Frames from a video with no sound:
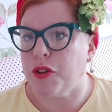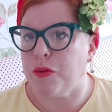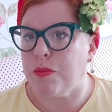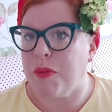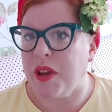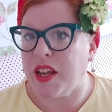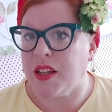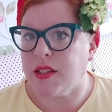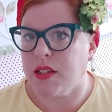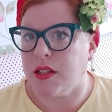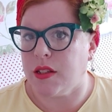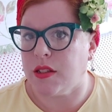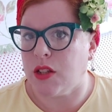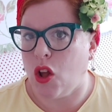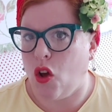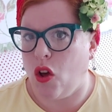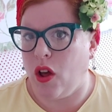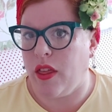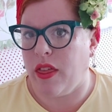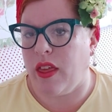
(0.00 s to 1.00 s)
meters
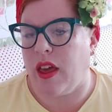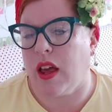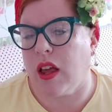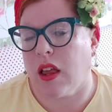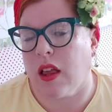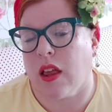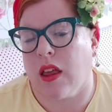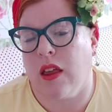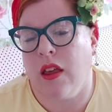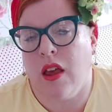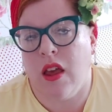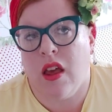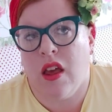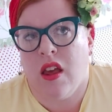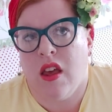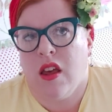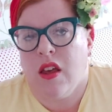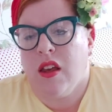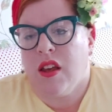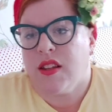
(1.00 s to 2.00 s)
long, I think.
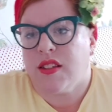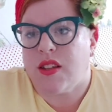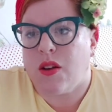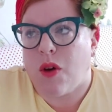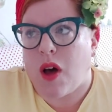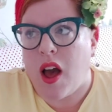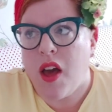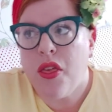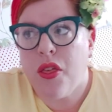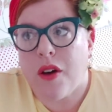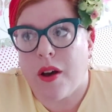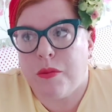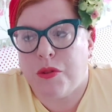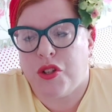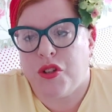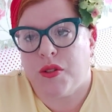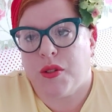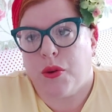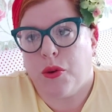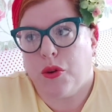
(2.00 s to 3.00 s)
So I thought I would
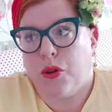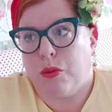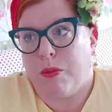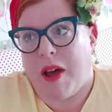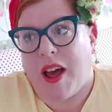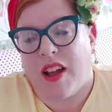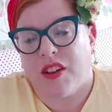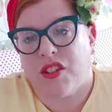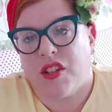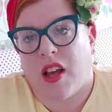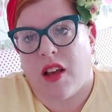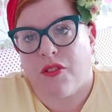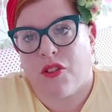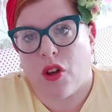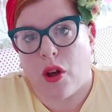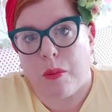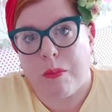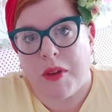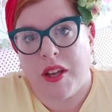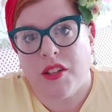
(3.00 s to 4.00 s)
use it all, but actually I've
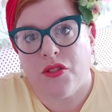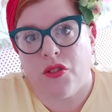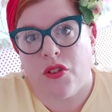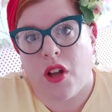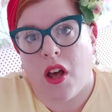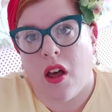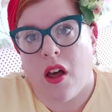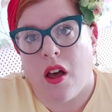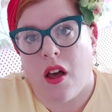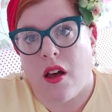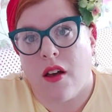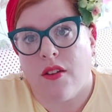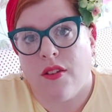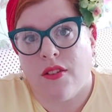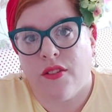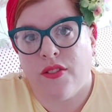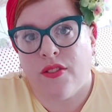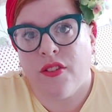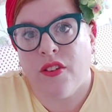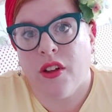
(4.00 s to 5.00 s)
got 1.5 meters
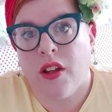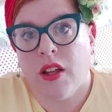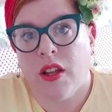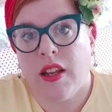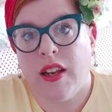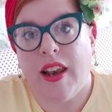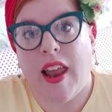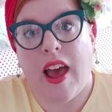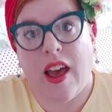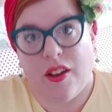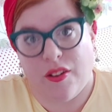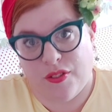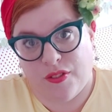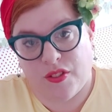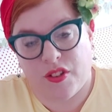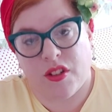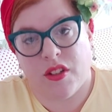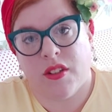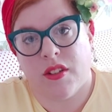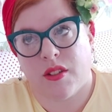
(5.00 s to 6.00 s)

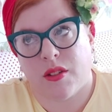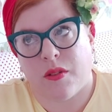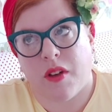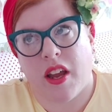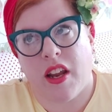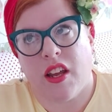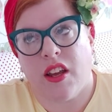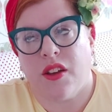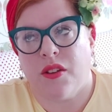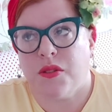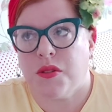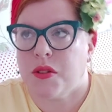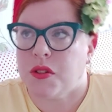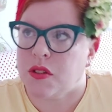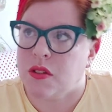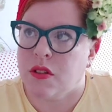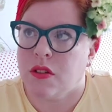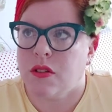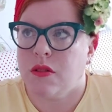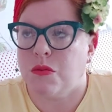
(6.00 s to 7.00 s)
left. So I
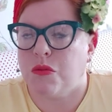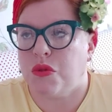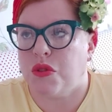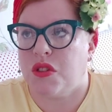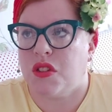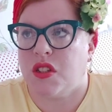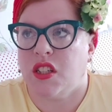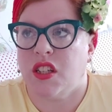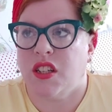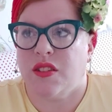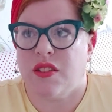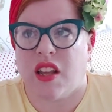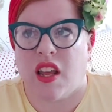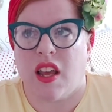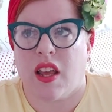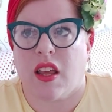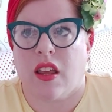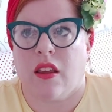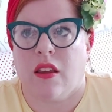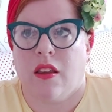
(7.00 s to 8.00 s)
used, what did I use,
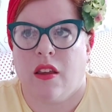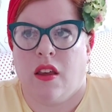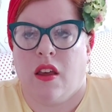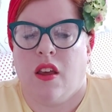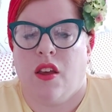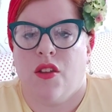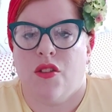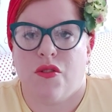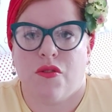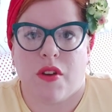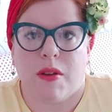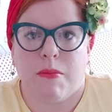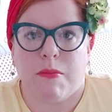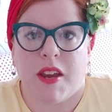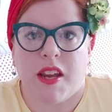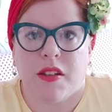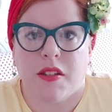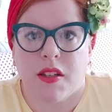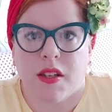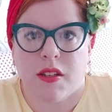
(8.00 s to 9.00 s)
like 3
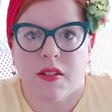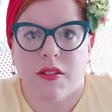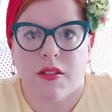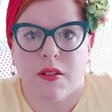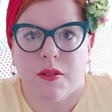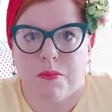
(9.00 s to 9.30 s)
meters